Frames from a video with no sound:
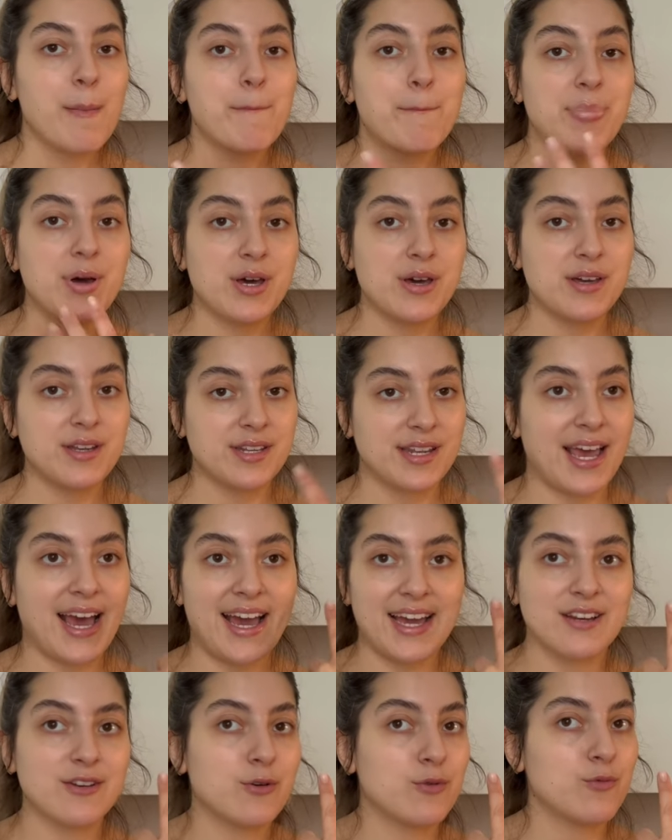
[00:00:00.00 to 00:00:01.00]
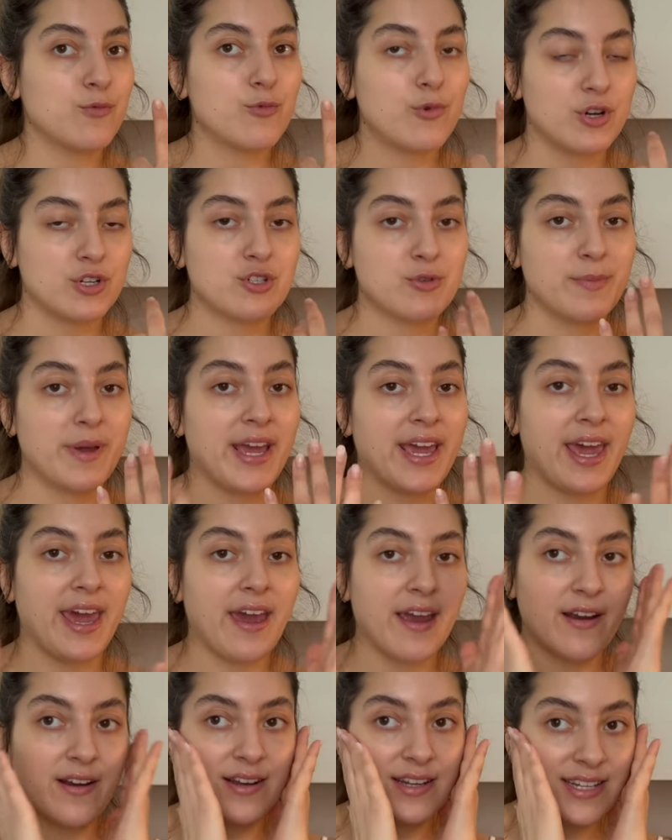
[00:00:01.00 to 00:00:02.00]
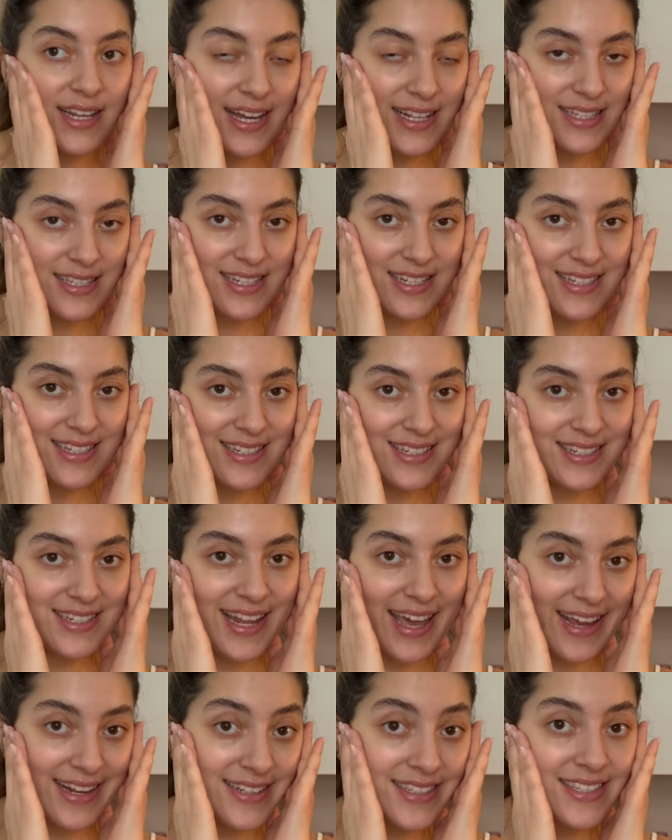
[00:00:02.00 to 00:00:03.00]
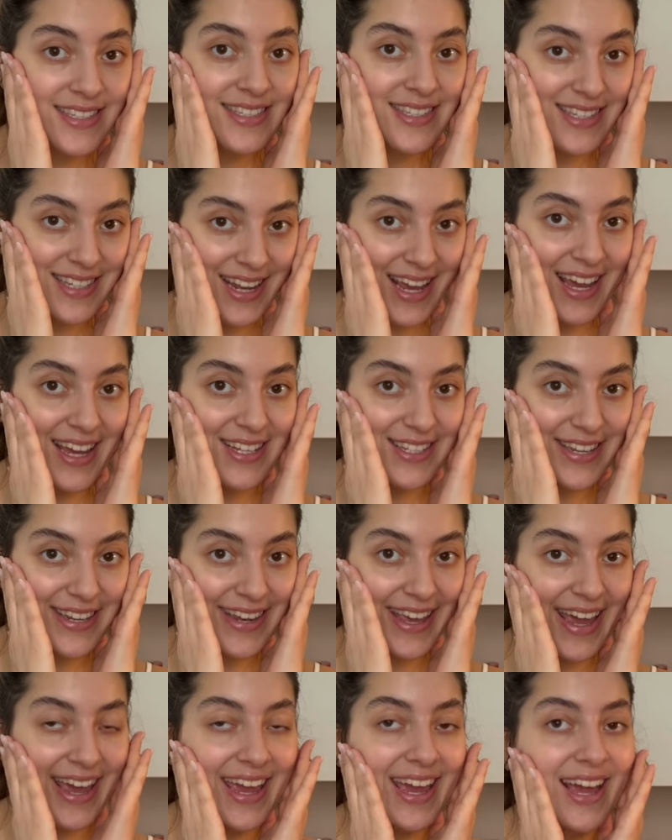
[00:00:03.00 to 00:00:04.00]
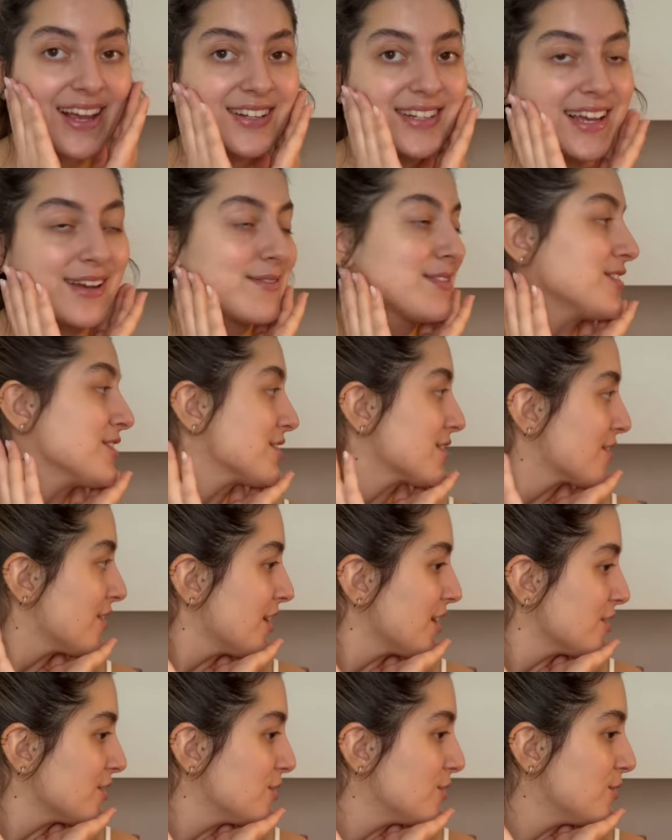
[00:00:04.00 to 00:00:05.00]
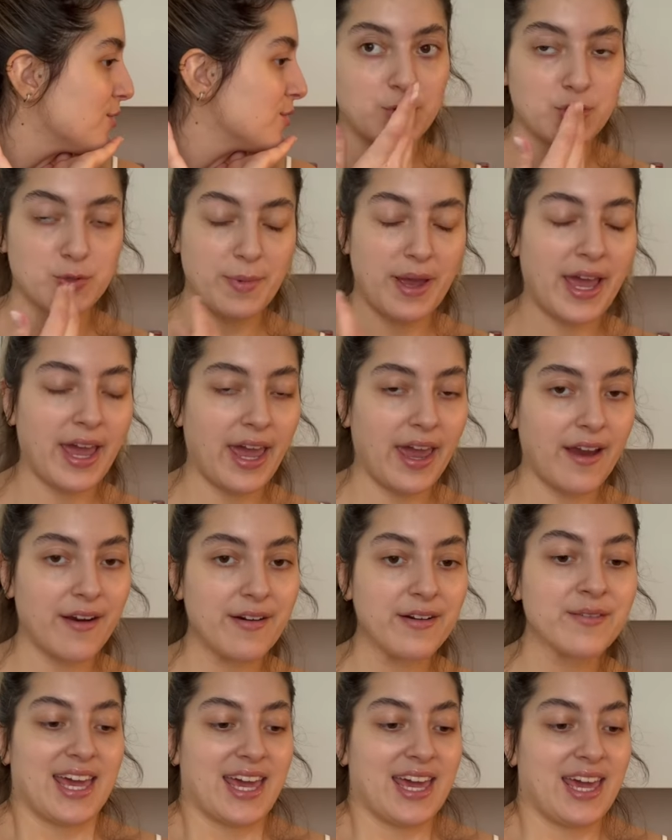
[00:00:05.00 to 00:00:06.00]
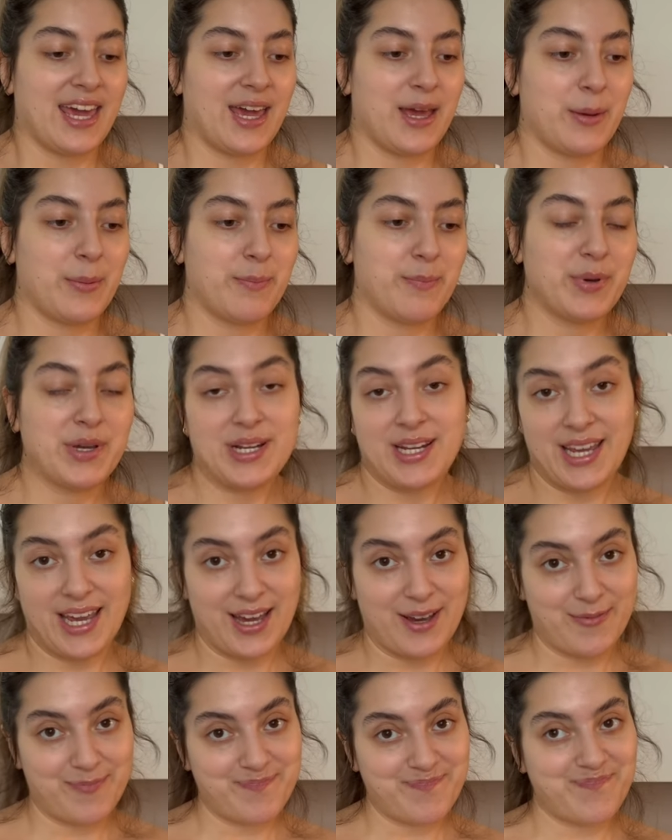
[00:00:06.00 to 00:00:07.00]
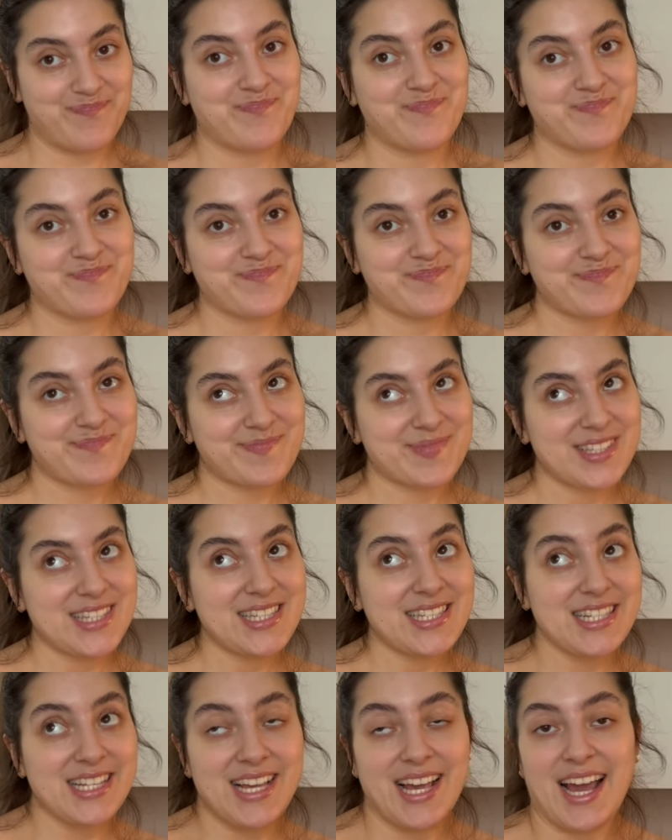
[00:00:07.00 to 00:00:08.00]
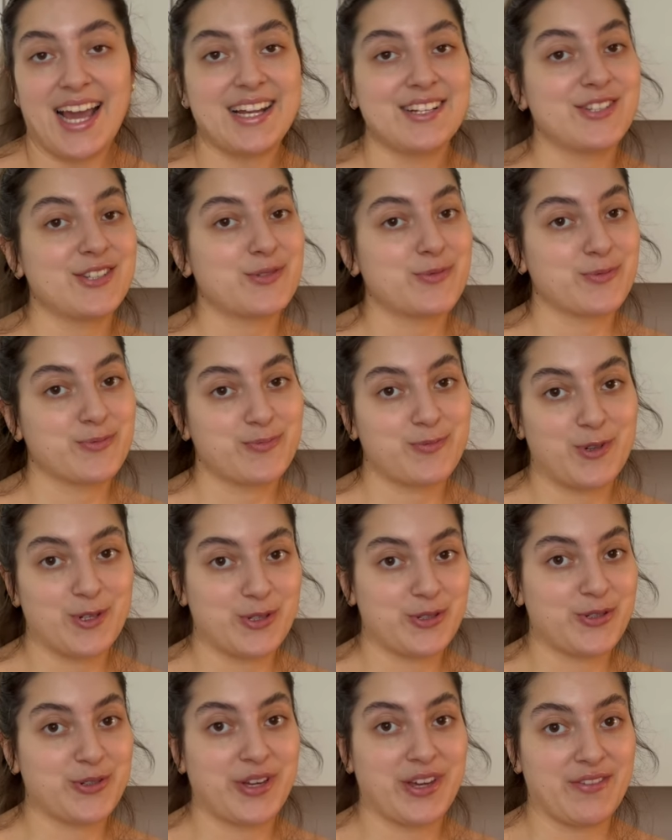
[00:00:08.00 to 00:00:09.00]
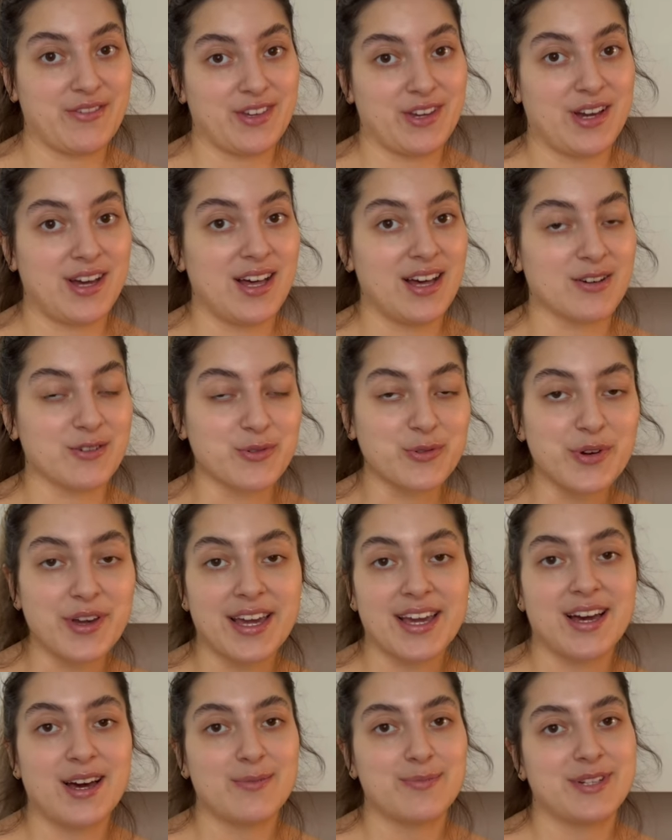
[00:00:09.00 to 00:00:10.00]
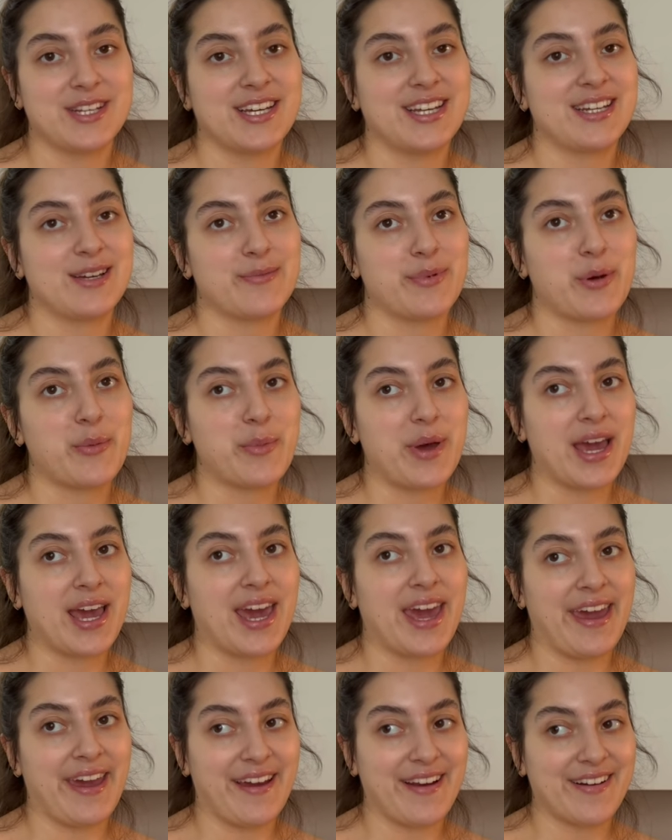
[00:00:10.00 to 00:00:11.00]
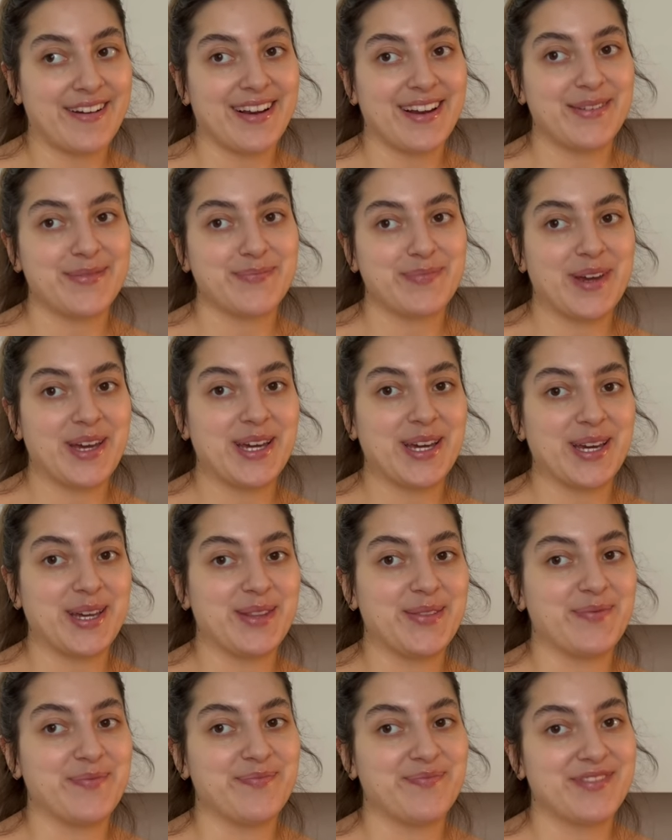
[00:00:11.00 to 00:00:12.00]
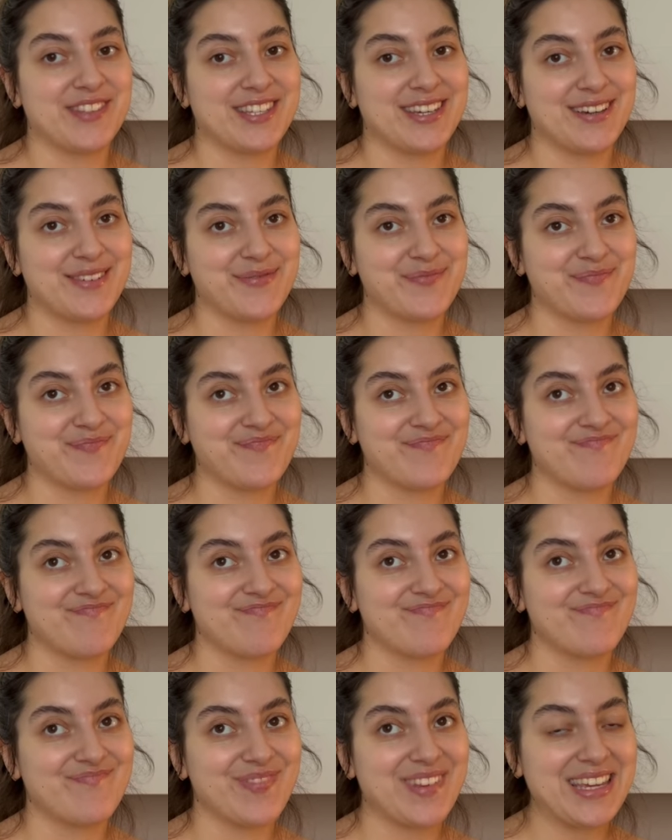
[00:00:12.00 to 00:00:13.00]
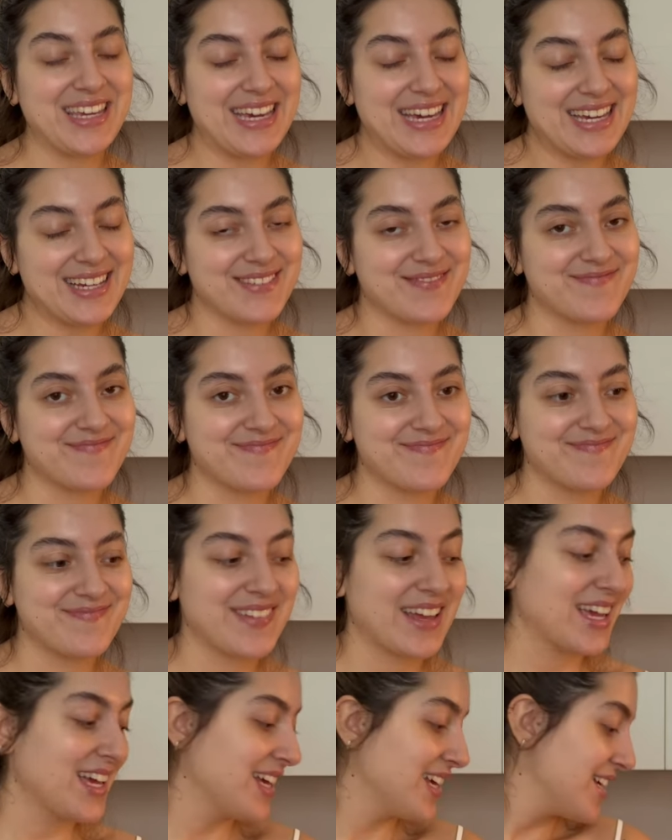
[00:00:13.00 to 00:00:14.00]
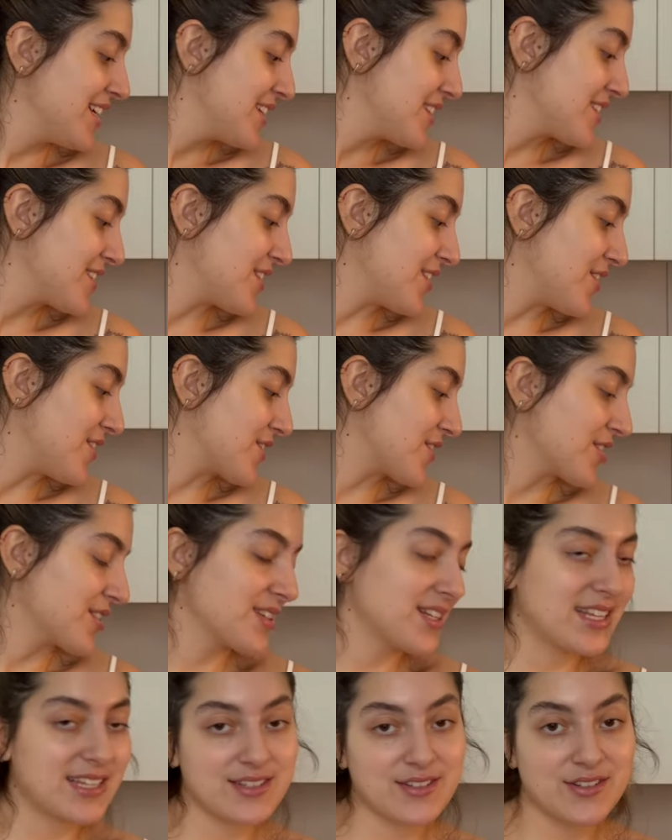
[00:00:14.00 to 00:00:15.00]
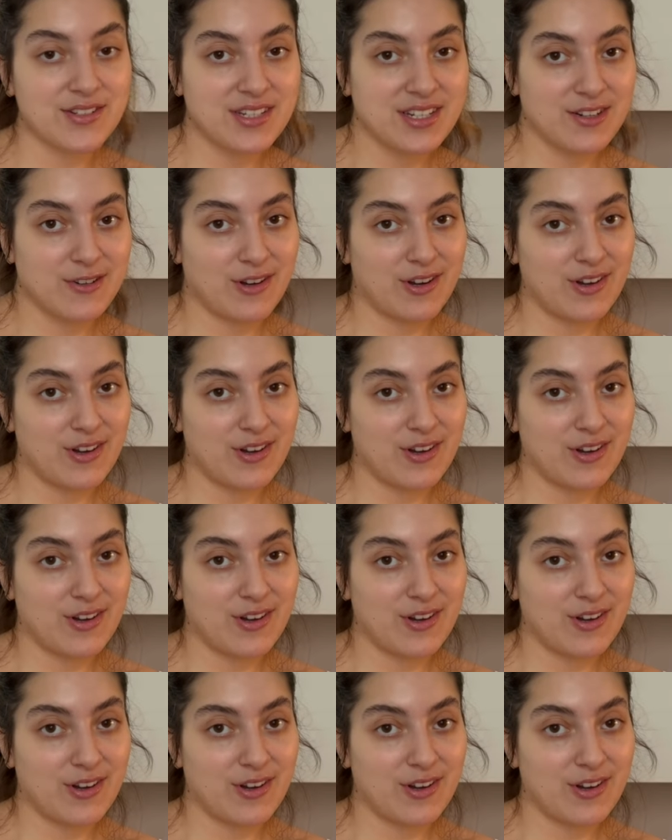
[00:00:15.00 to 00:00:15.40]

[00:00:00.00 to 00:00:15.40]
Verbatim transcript: but I don't wash my hair and that's the ninth day today and I'm just going to wash my hair uh, but yeah I just wanted to give you a, quick update about my hair and yeah. So let's continue